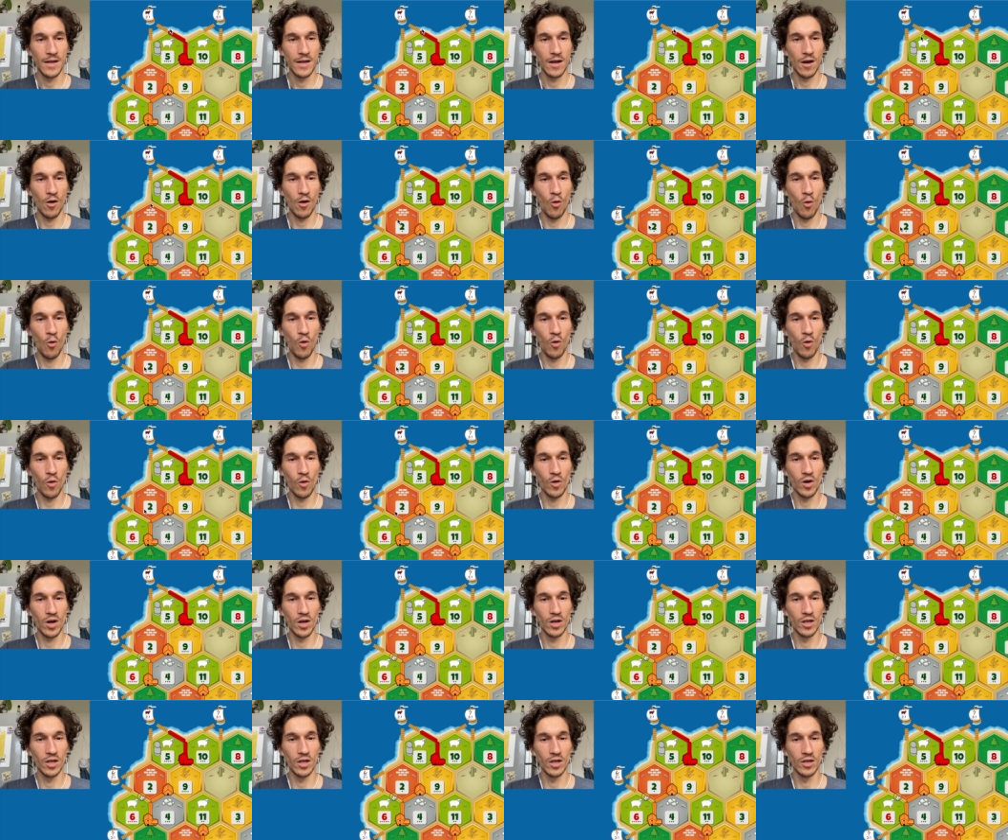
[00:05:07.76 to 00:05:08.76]
Or
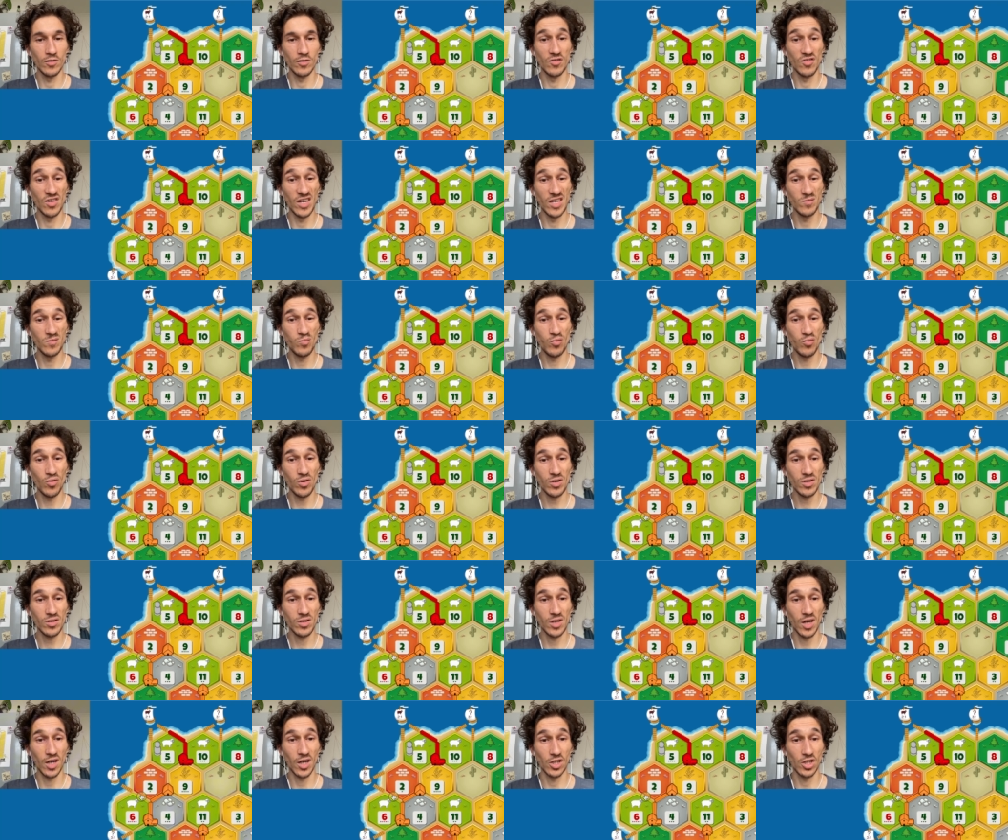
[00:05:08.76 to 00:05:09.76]
uh, grain port
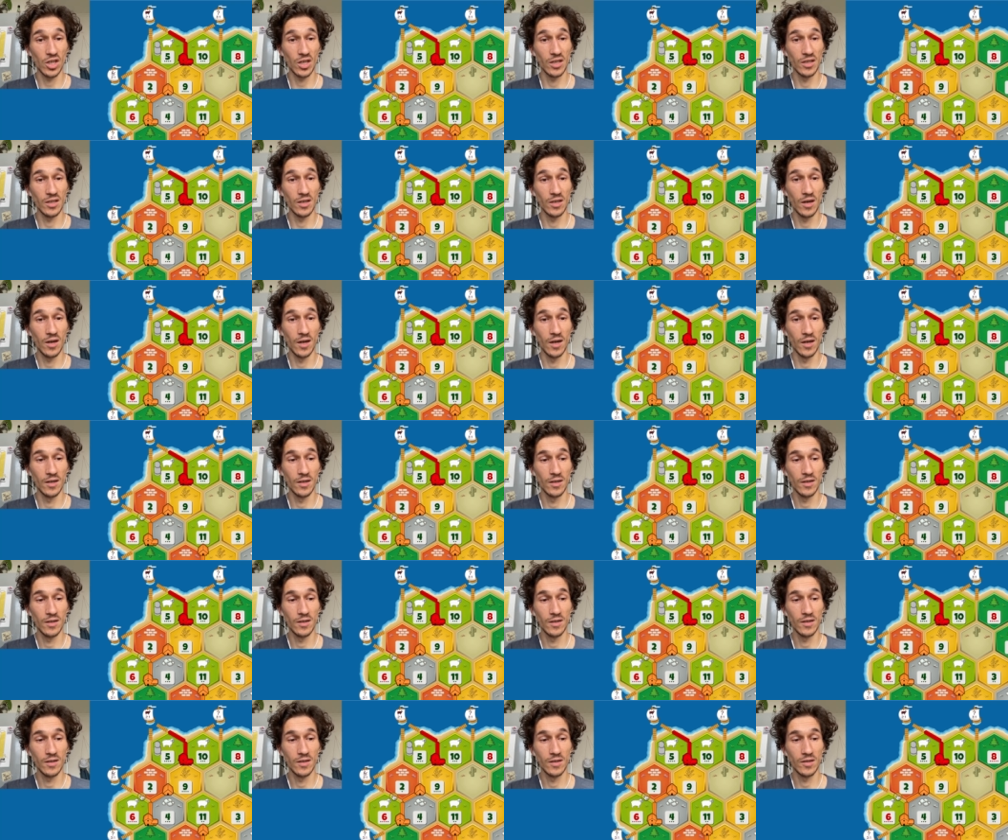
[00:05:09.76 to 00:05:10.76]
actually, huh?
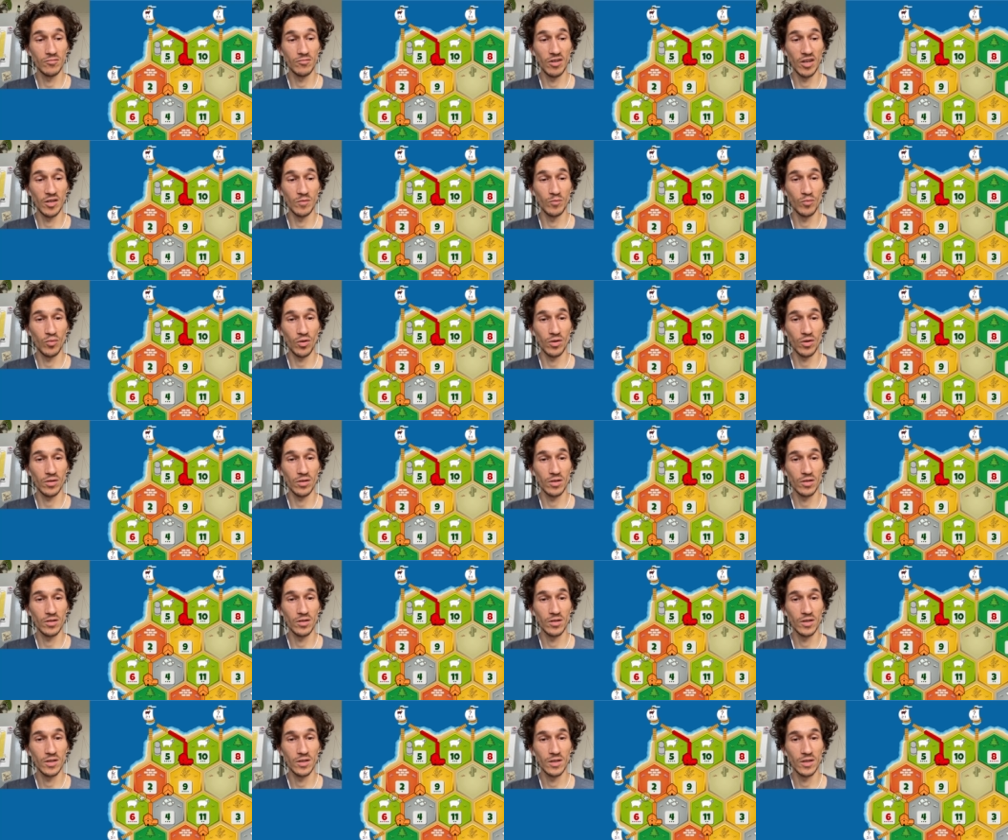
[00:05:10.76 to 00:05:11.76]
Grain port,
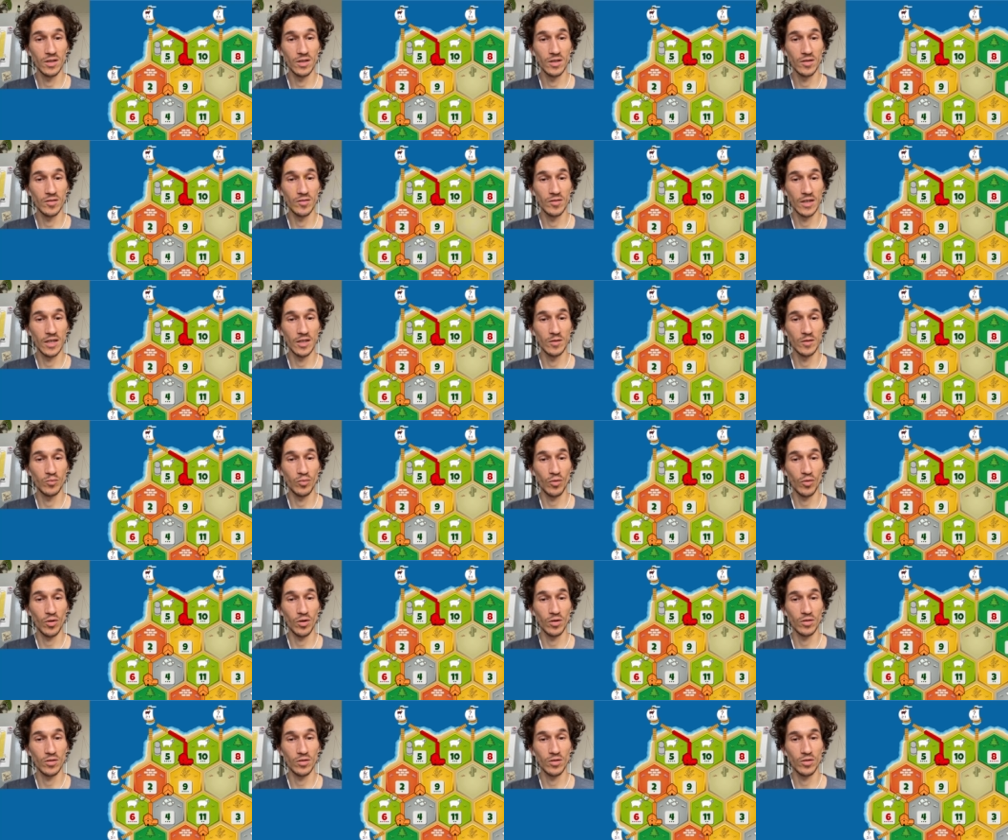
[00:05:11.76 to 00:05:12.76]
grain port.
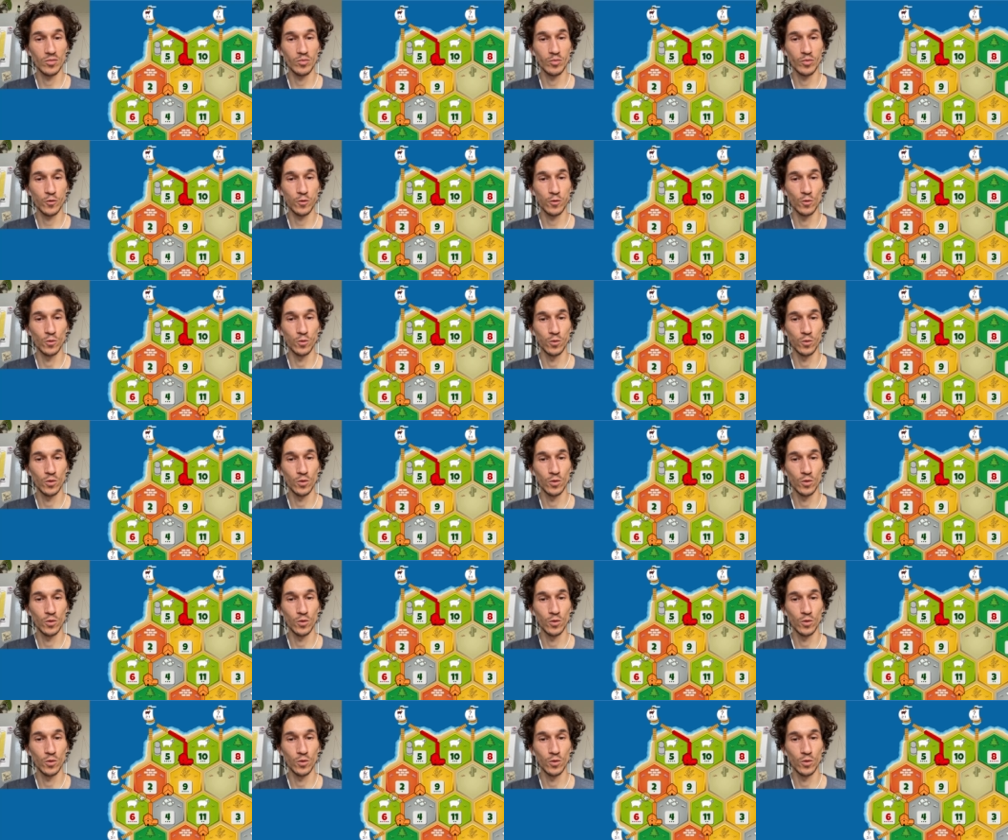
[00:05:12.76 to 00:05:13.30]
Phew.